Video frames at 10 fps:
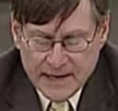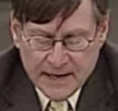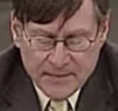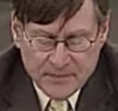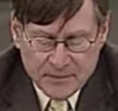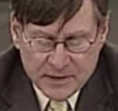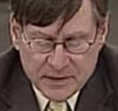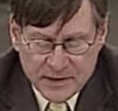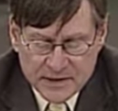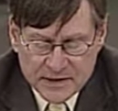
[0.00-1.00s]
But
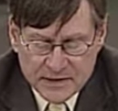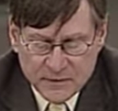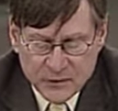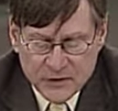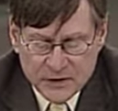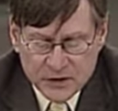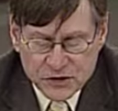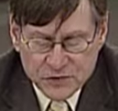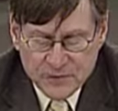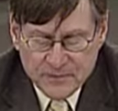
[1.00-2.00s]
I think it's an important
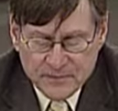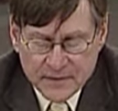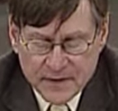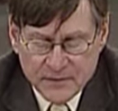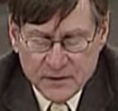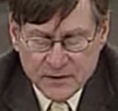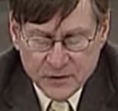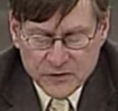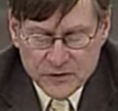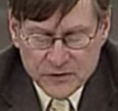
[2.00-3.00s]
issue, a very
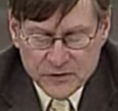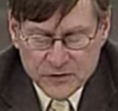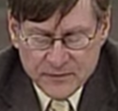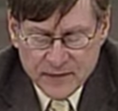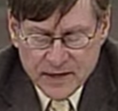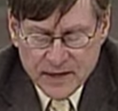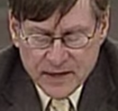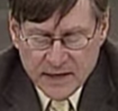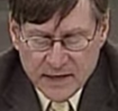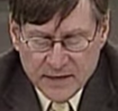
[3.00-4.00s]
important issue,
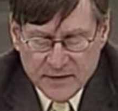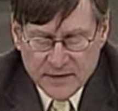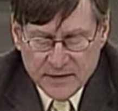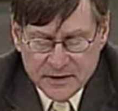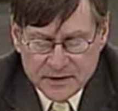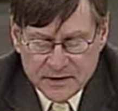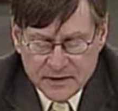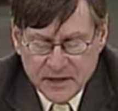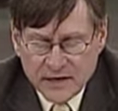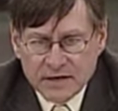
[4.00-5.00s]
that this
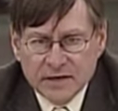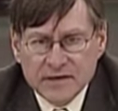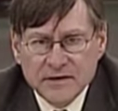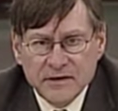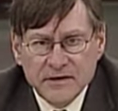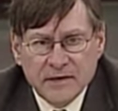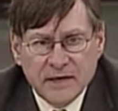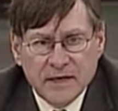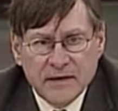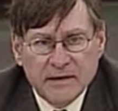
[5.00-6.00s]
committee ought to consider.
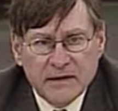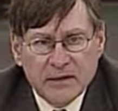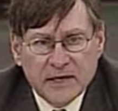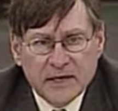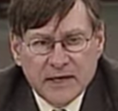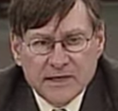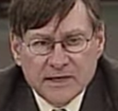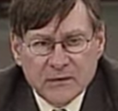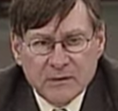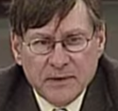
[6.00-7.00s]
I
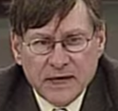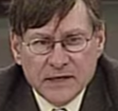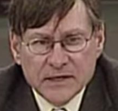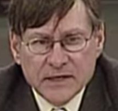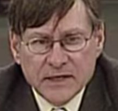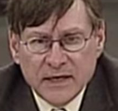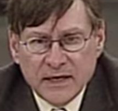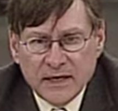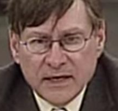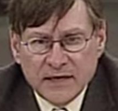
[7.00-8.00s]
recognize that we're past
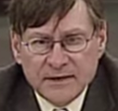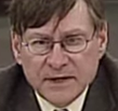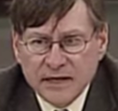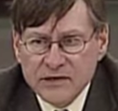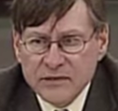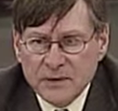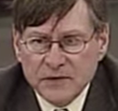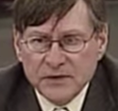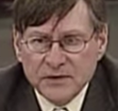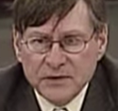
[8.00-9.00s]
a deadline, so I'm
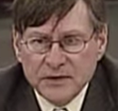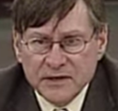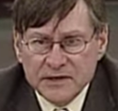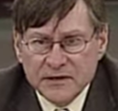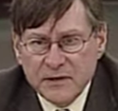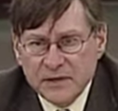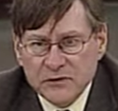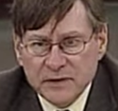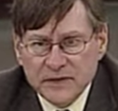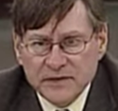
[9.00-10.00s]
not sure that
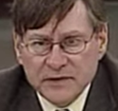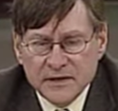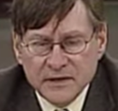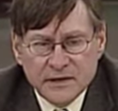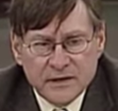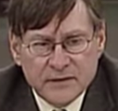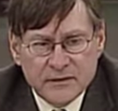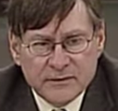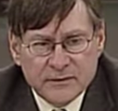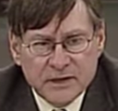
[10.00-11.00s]
consideration will be given in
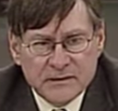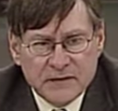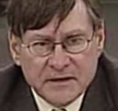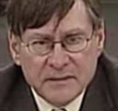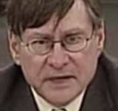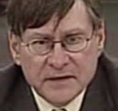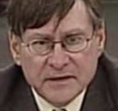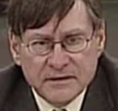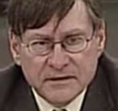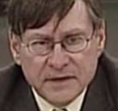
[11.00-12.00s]
terms of placement on the ballot